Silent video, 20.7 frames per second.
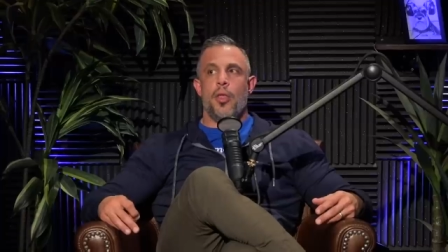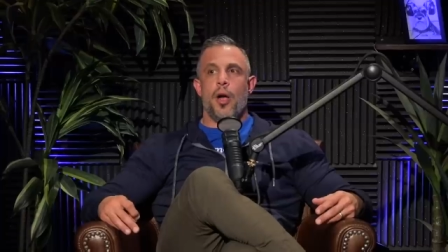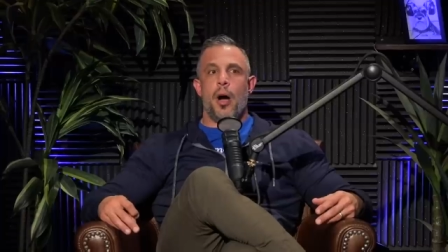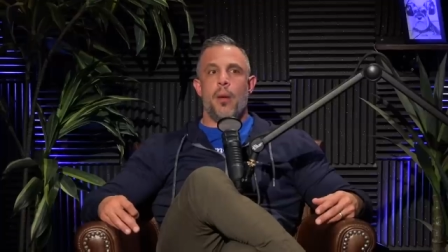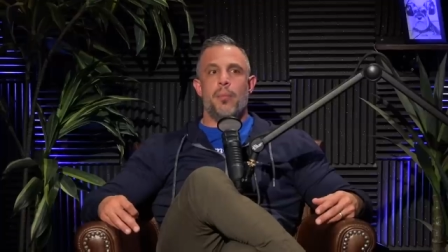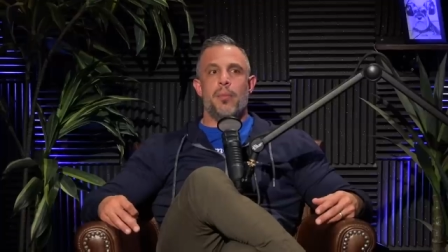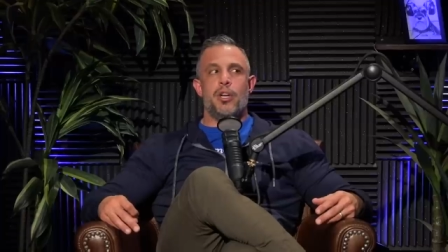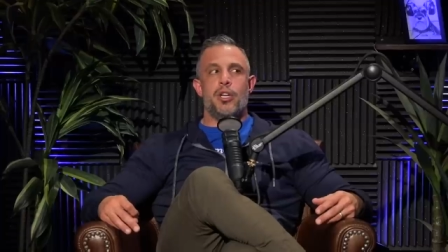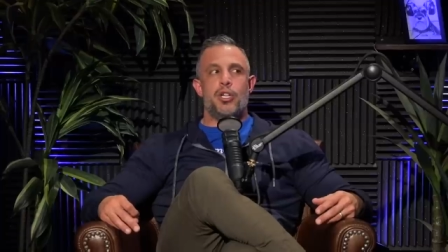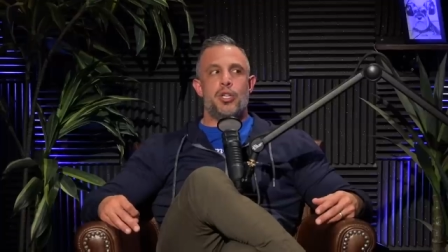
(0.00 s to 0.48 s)

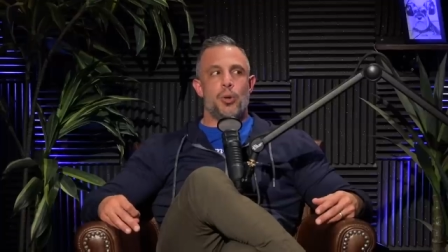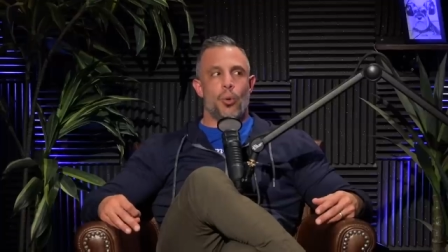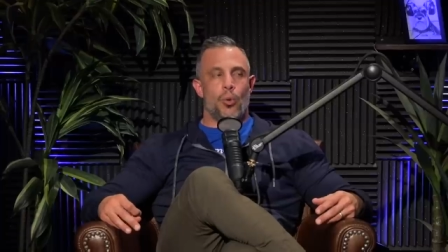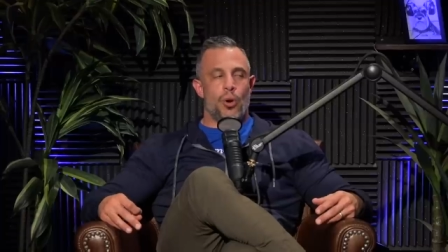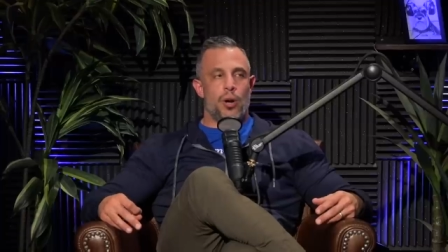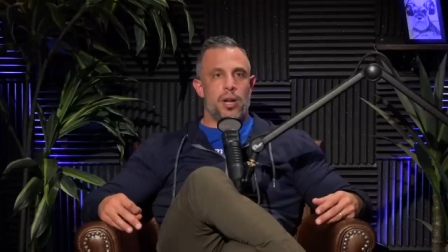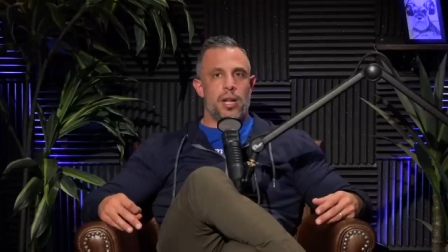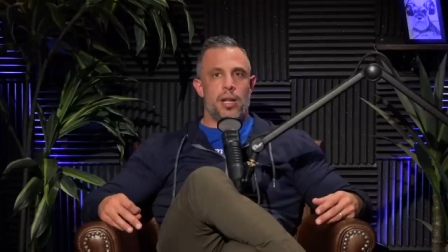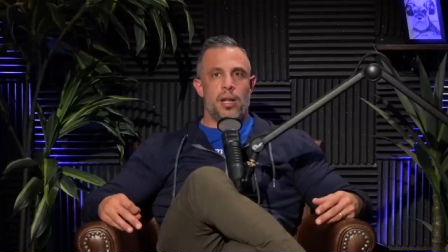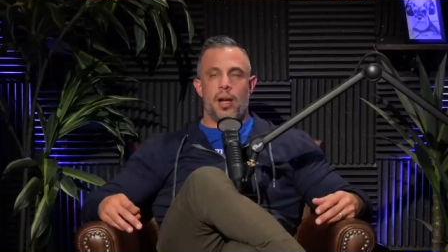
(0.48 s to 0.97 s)
a
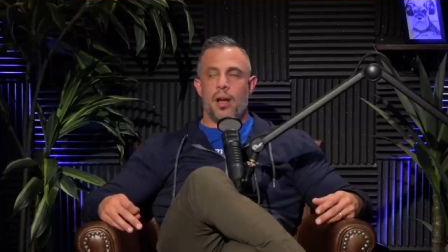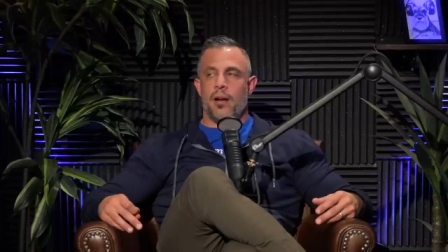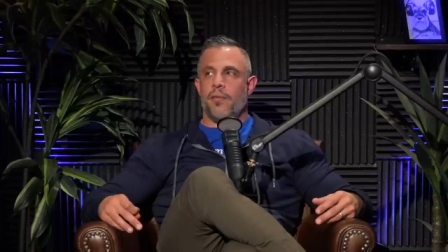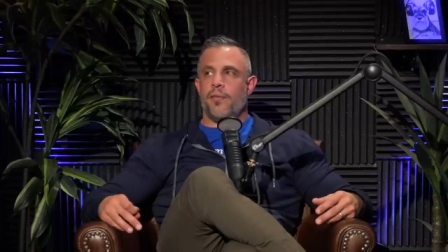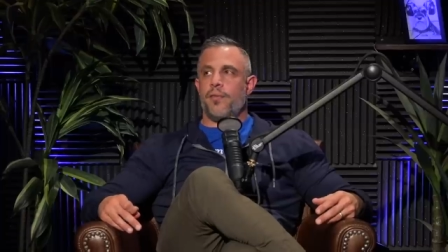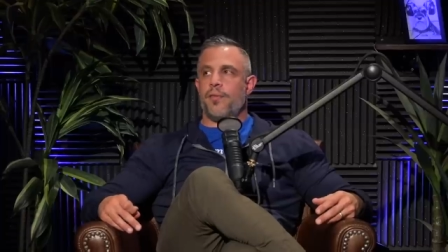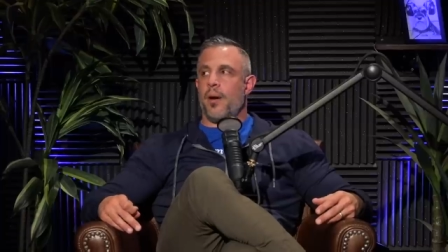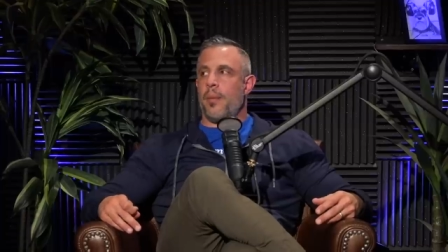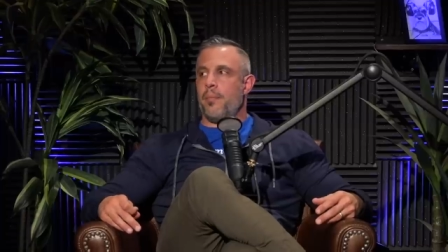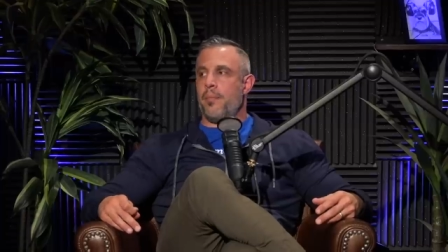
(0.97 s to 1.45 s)
majority
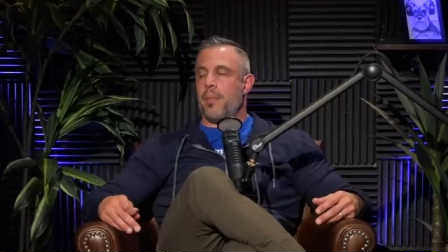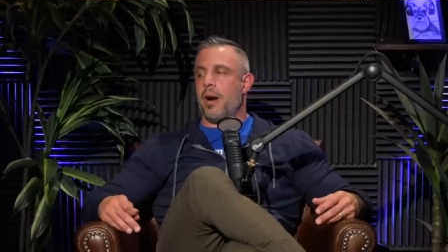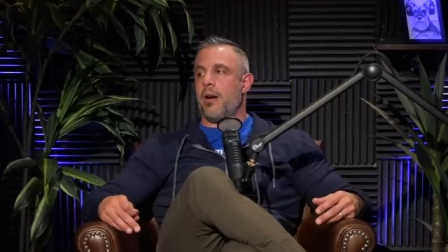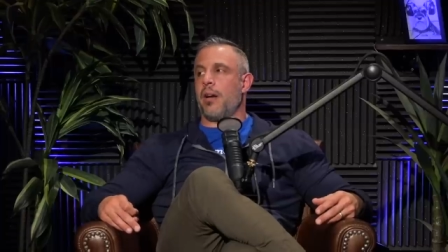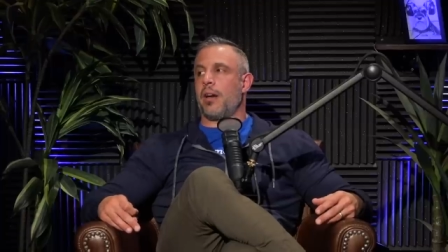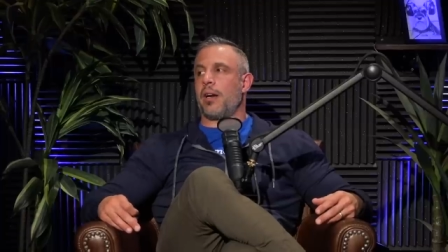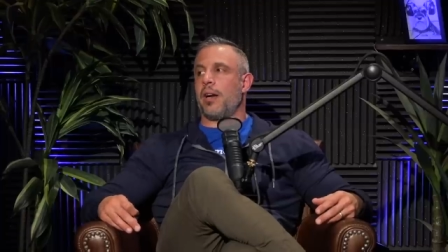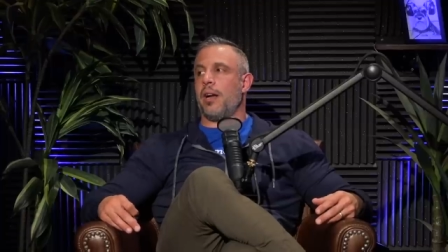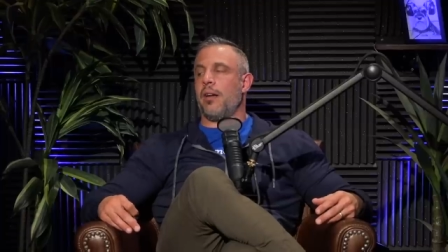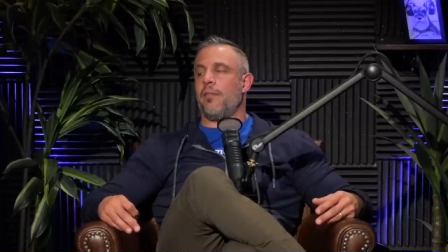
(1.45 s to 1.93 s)
of
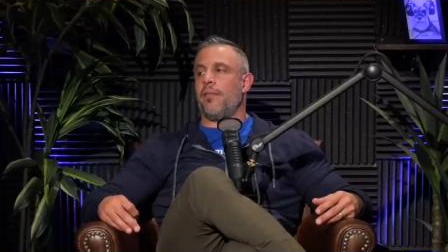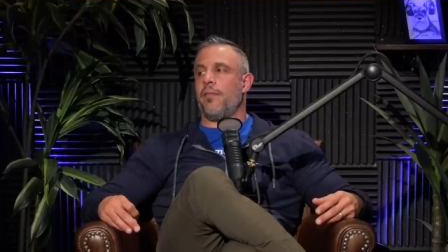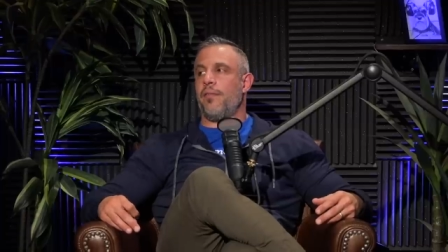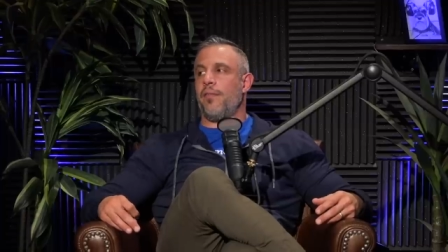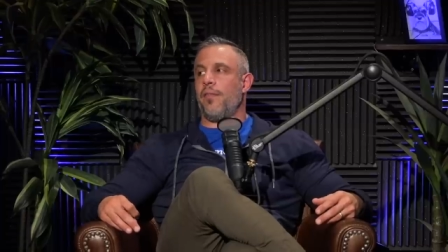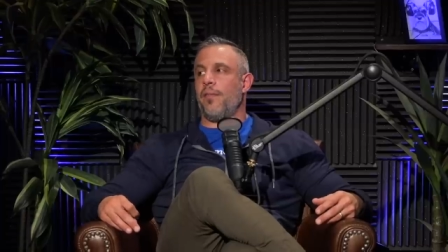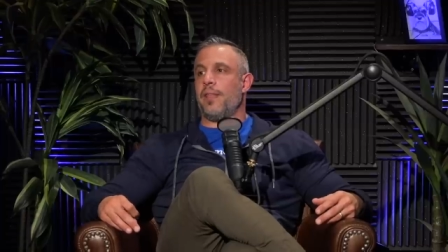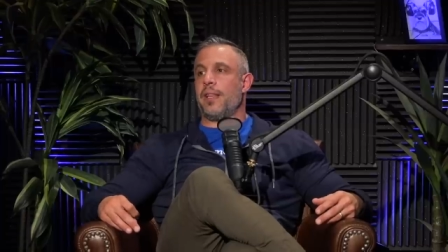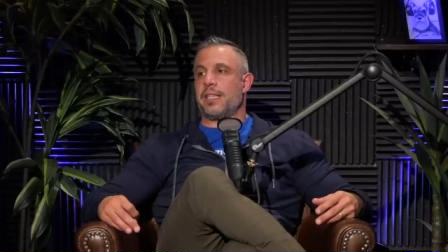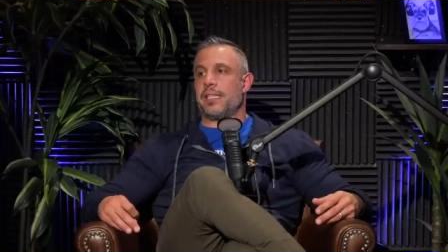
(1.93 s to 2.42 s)
America
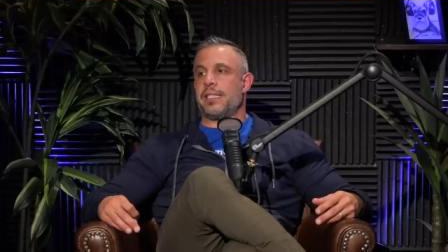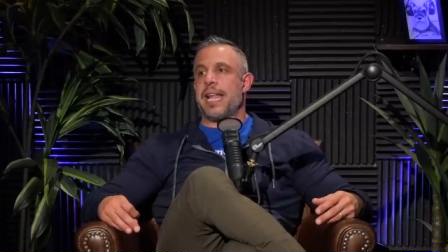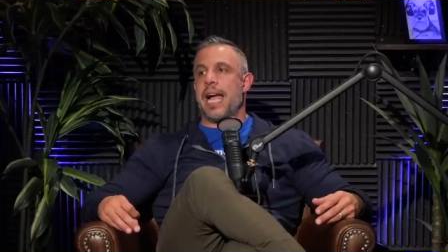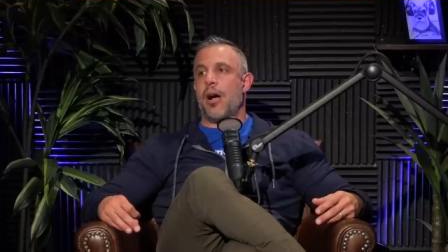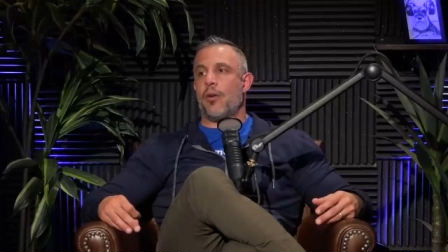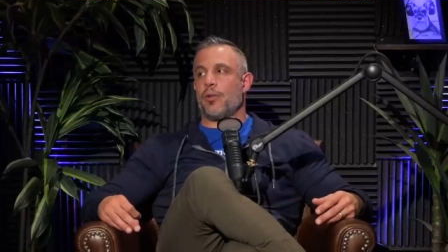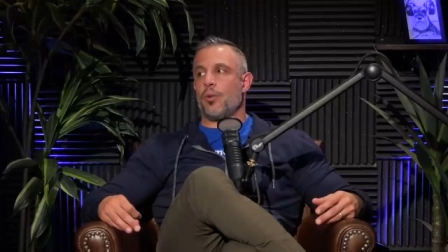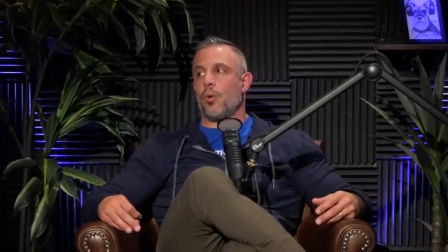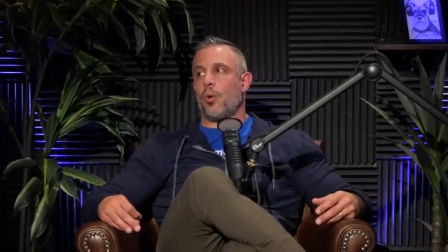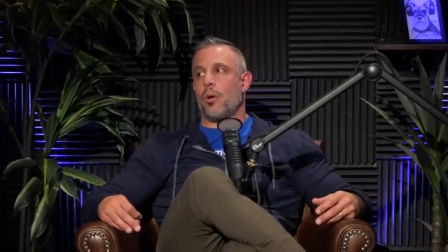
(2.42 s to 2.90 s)
is
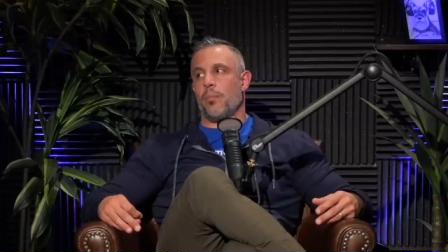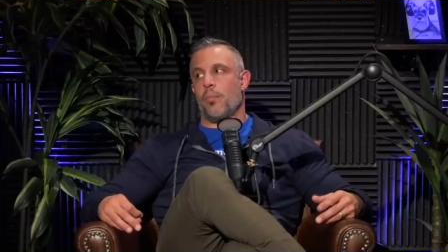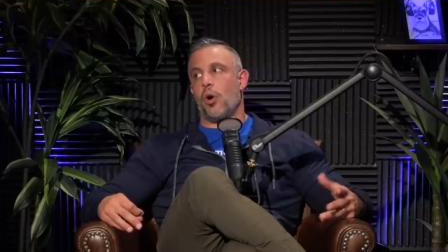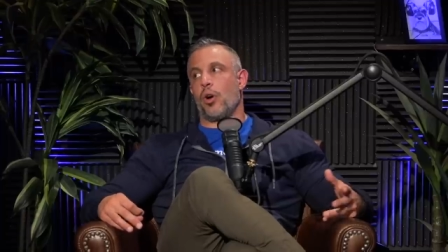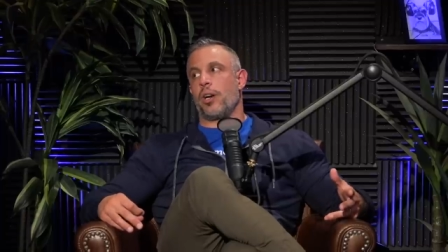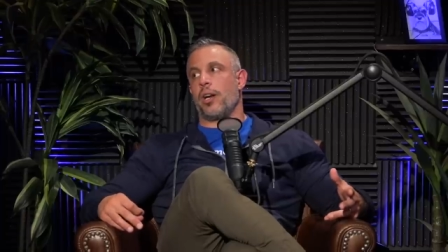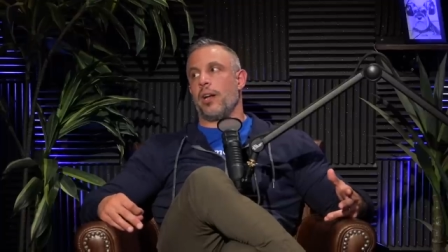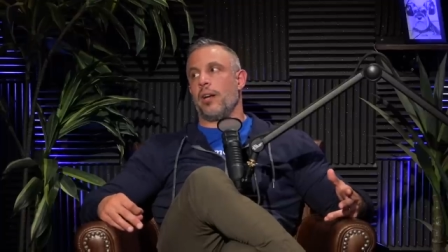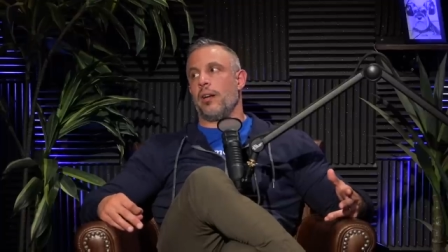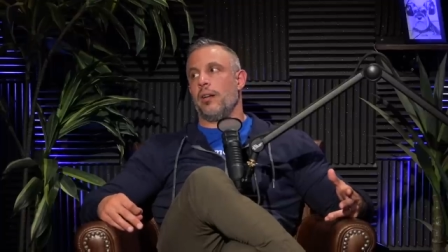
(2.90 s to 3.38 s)
now your
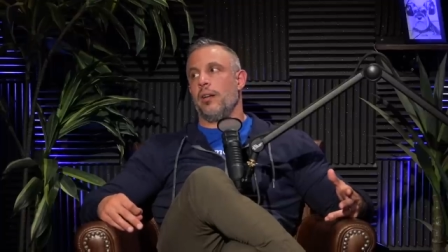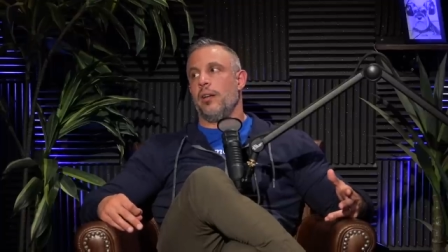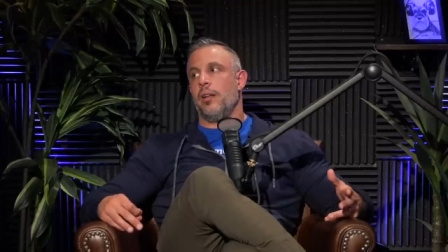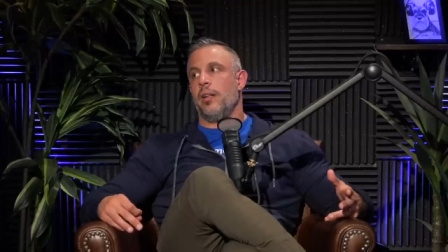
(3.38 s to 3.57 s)
market.